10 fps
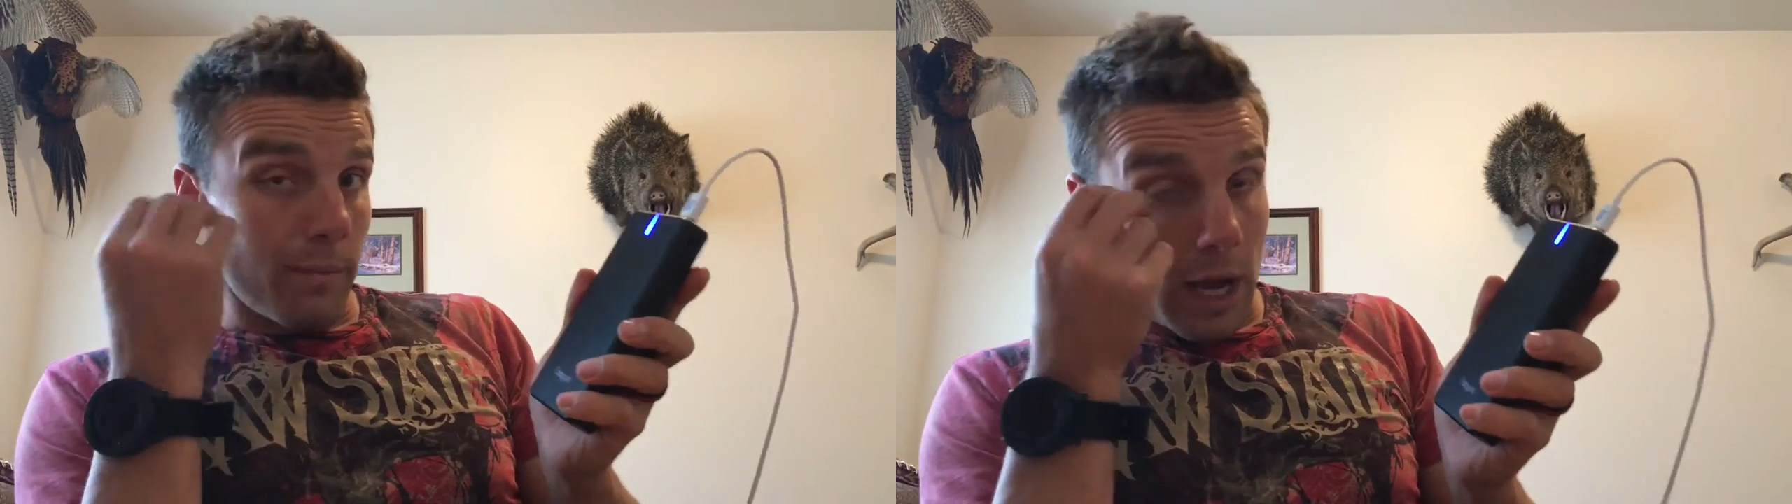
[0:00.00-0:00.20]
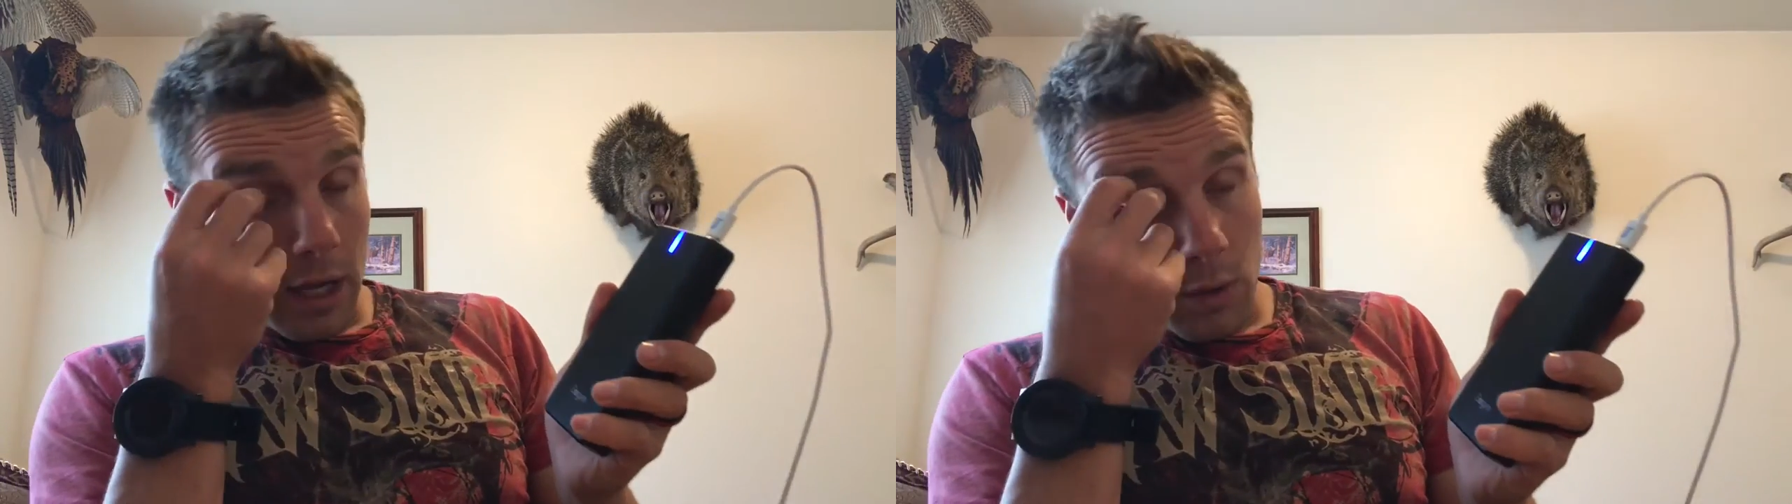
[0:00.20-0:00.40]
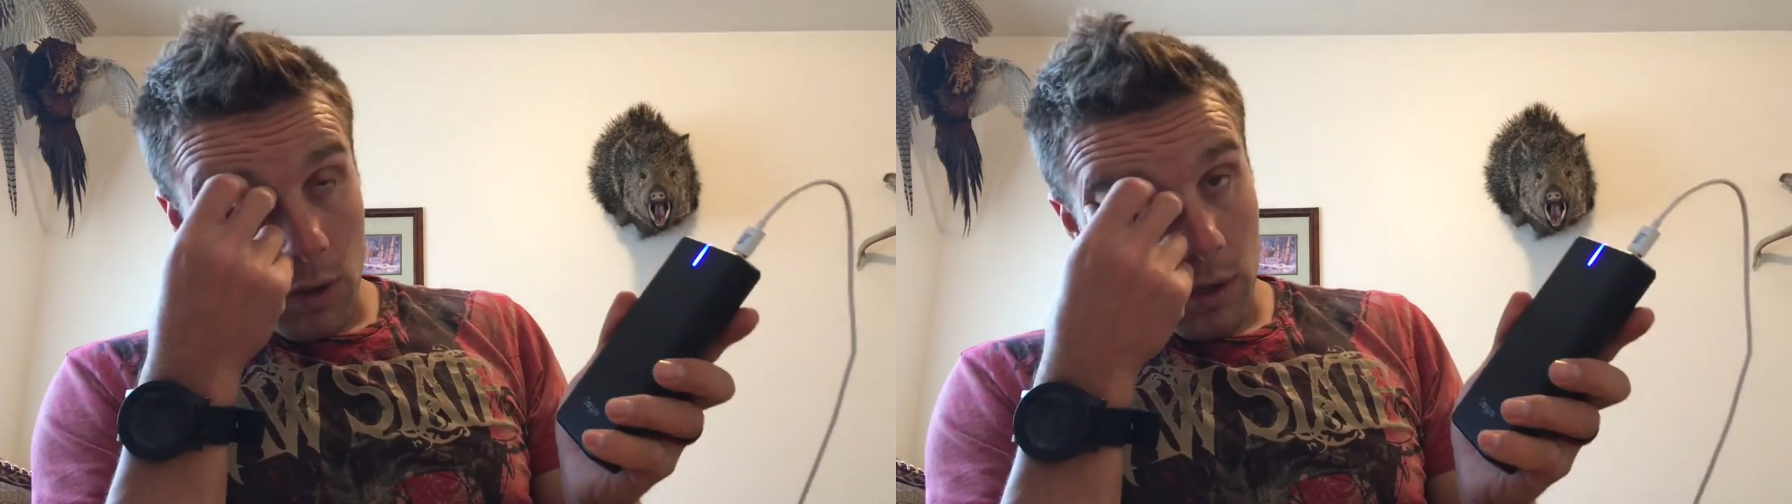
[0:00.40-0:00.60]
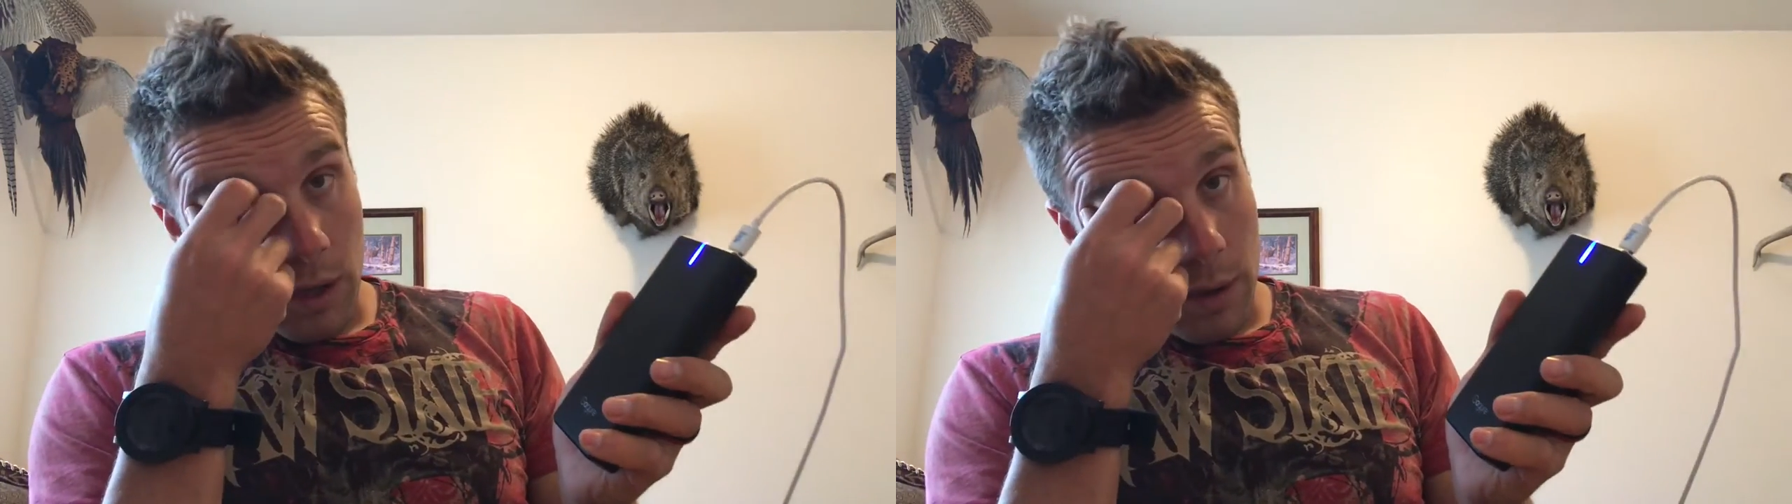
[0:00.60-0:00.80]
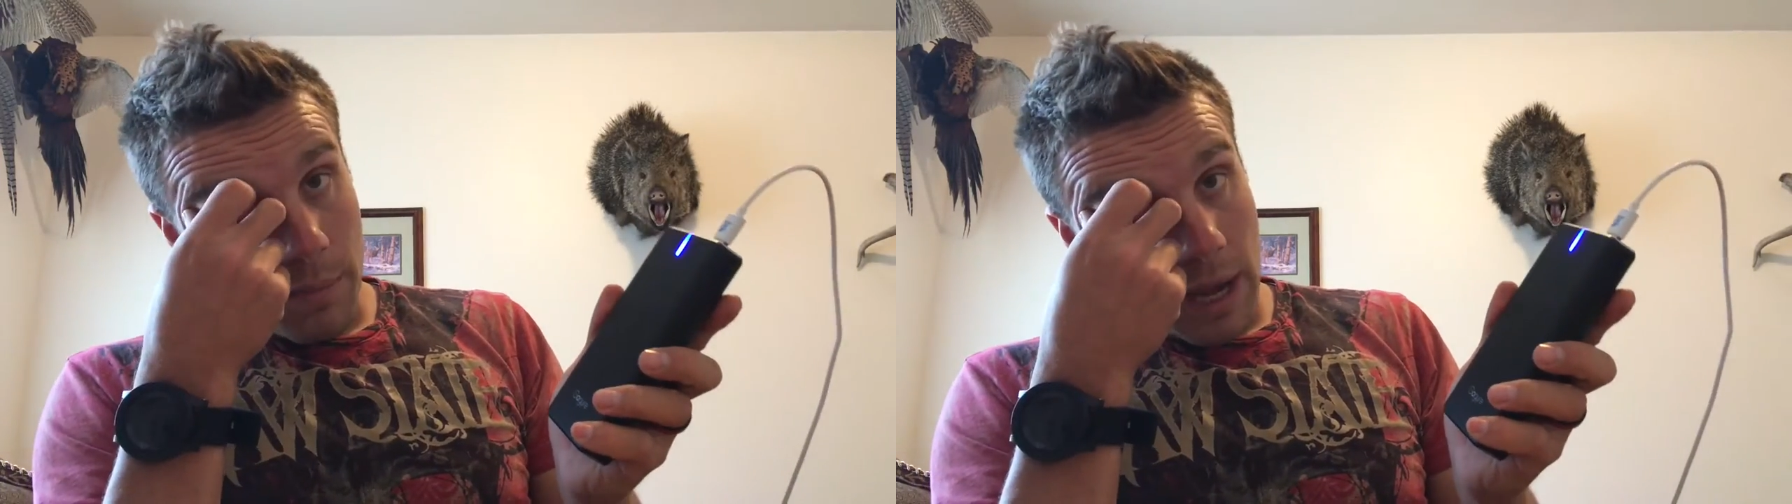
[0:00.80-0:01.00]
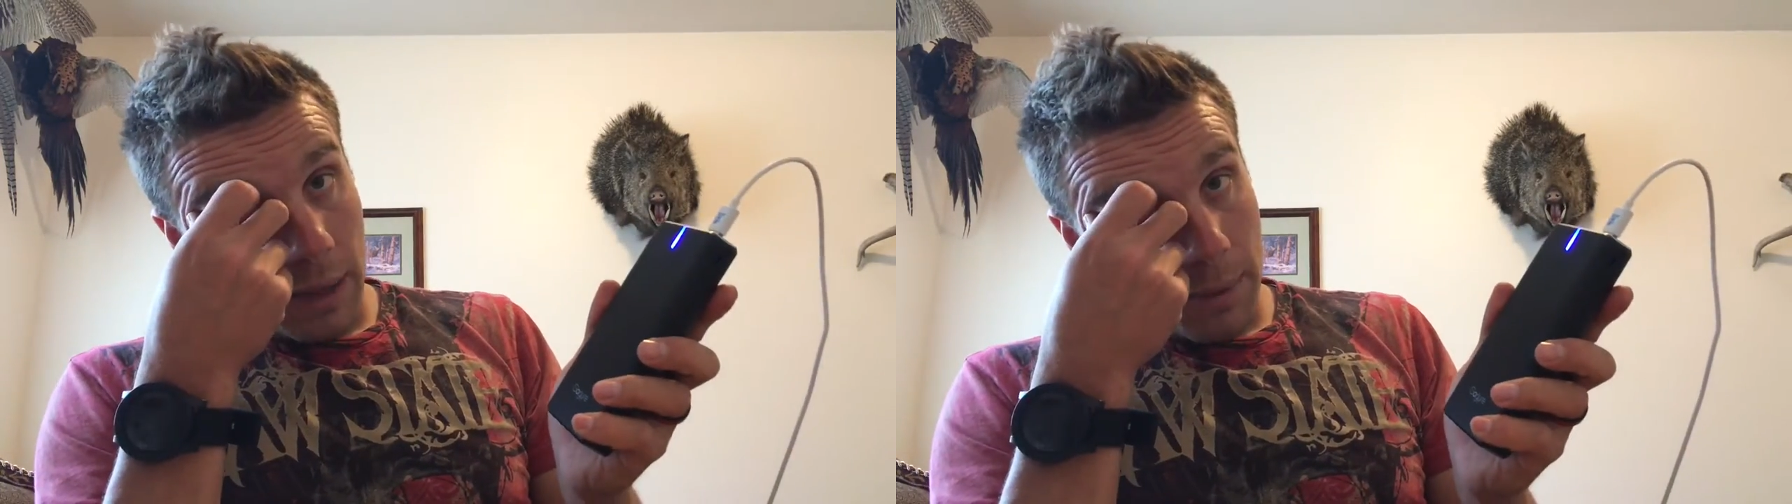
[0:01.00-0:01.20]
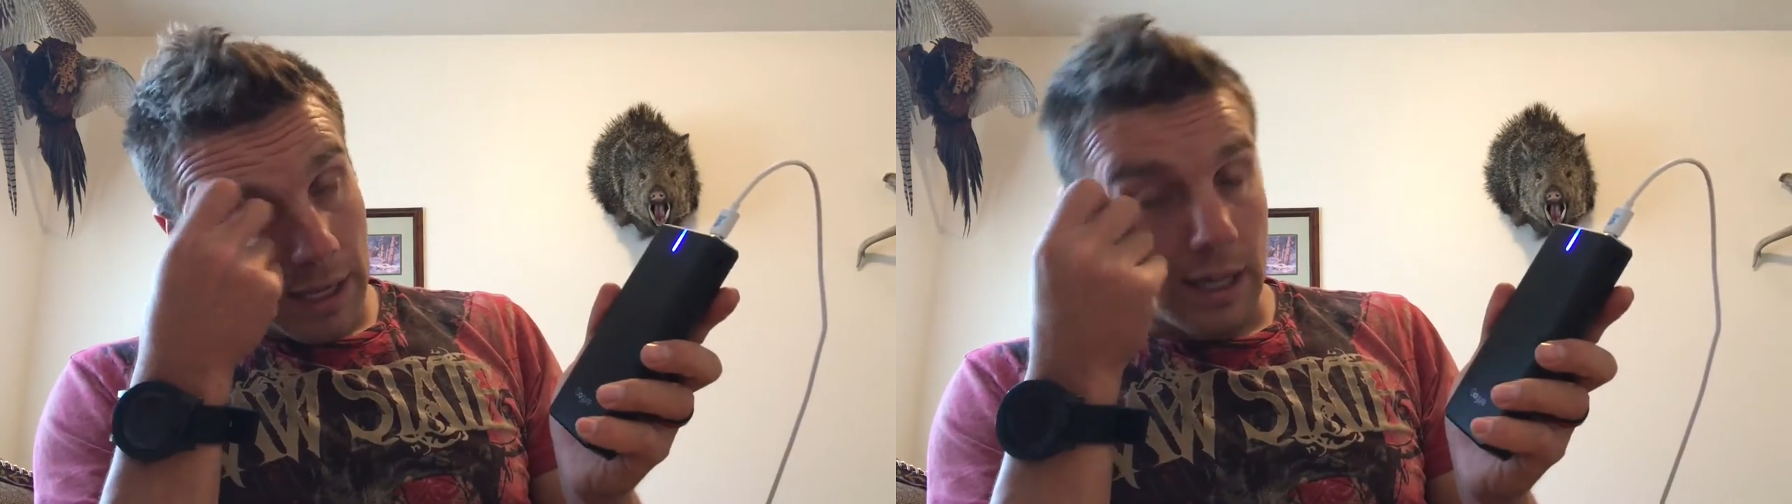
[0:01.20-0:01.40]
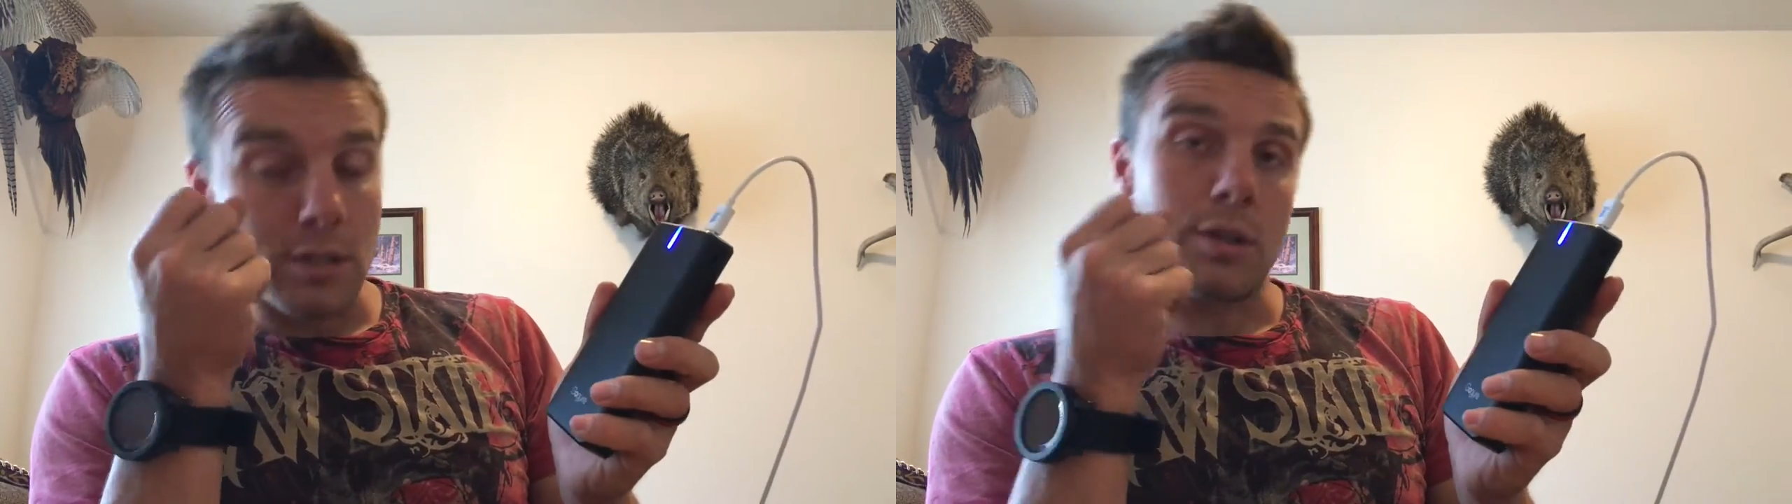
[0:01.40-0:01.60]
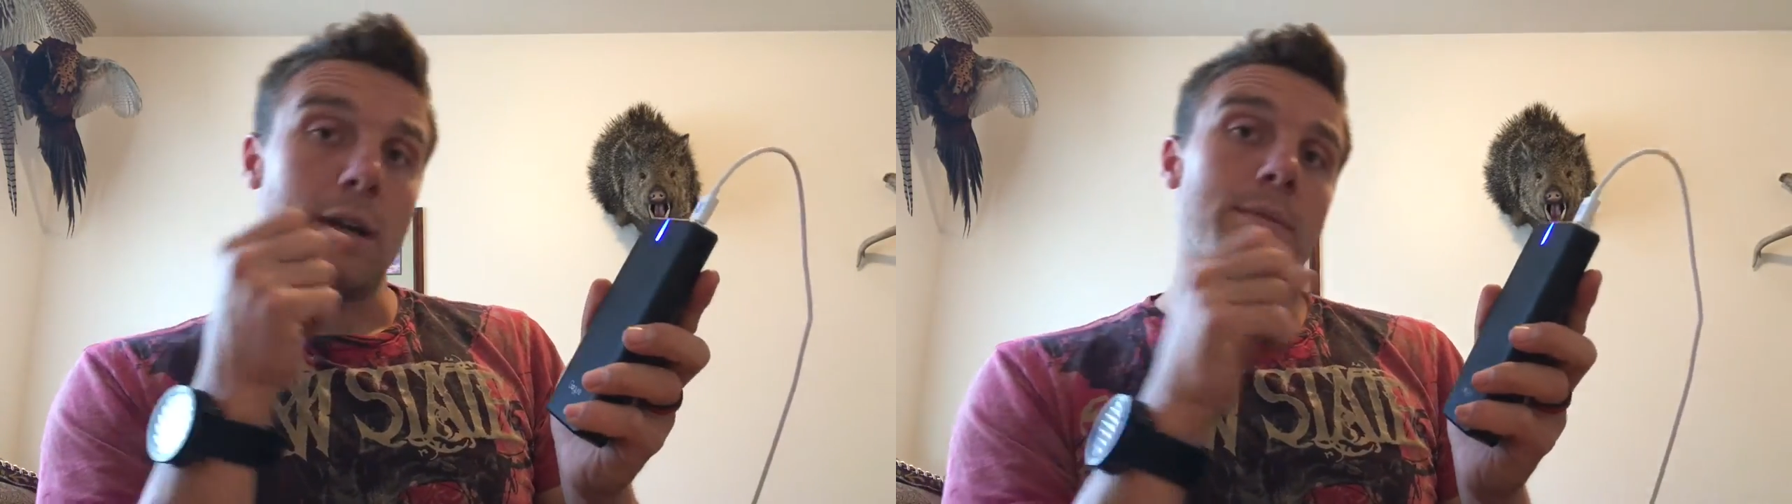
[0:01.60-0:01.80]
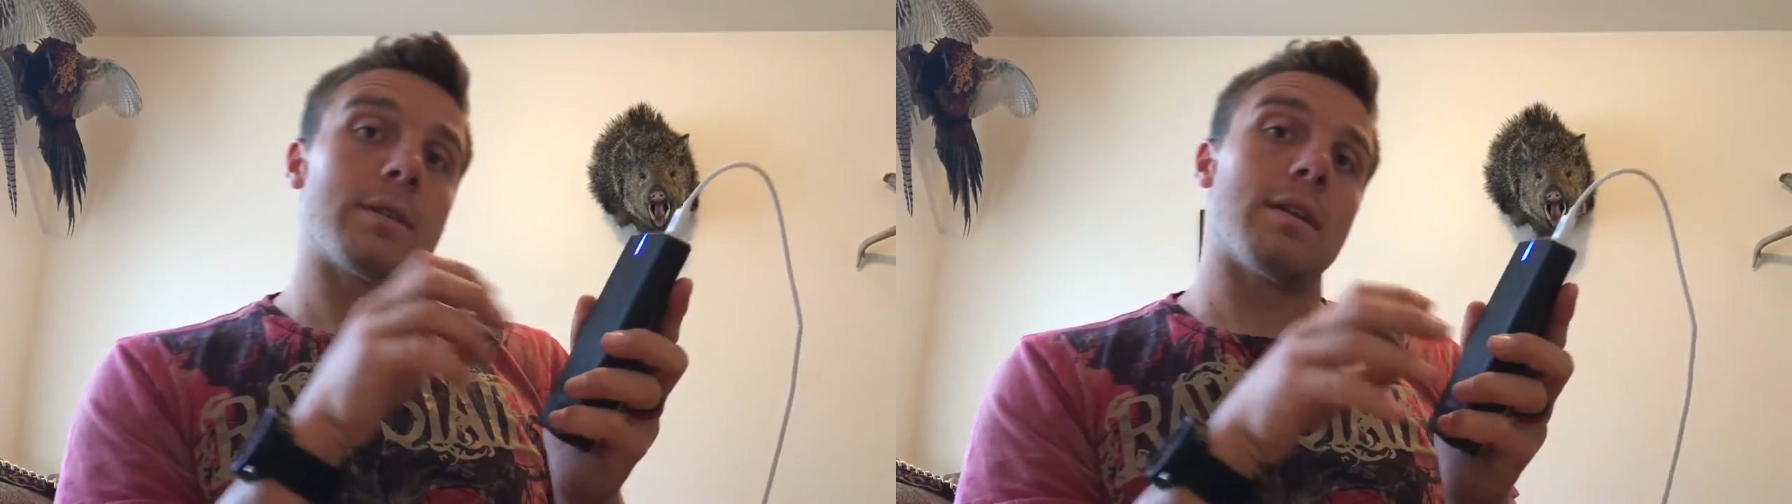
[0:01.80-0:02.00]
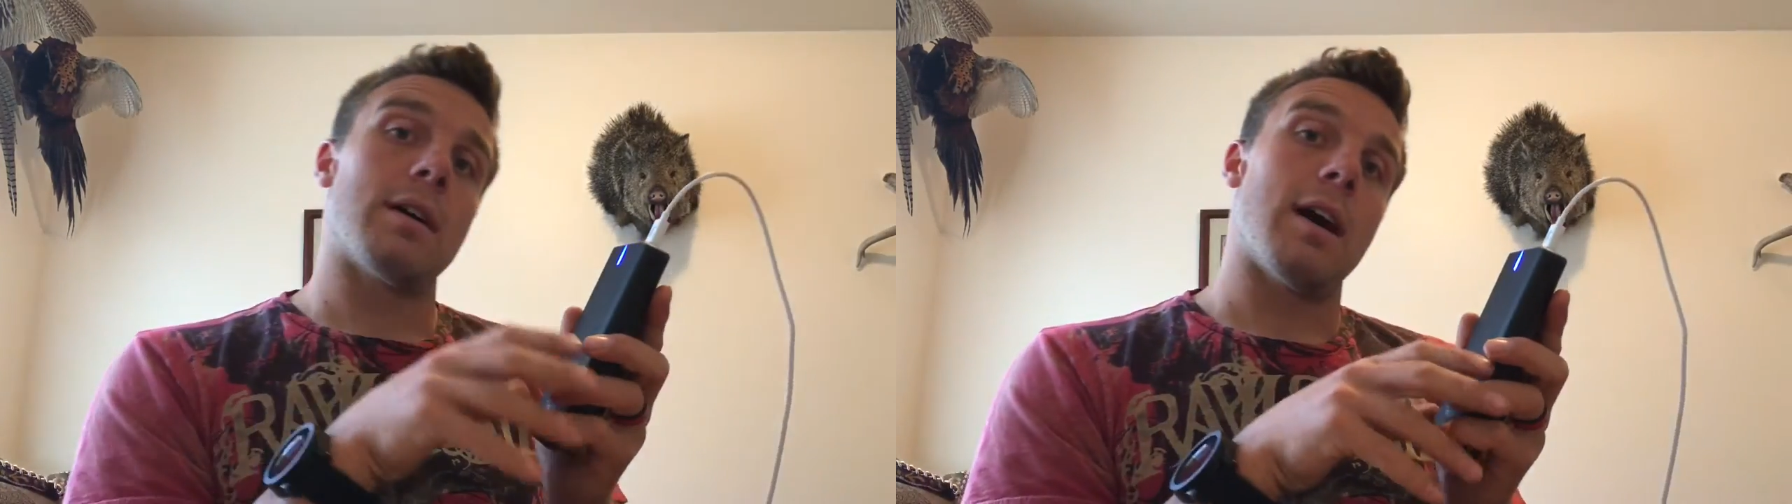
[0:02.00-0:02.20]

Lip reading: I go on a lot of backpacking trips.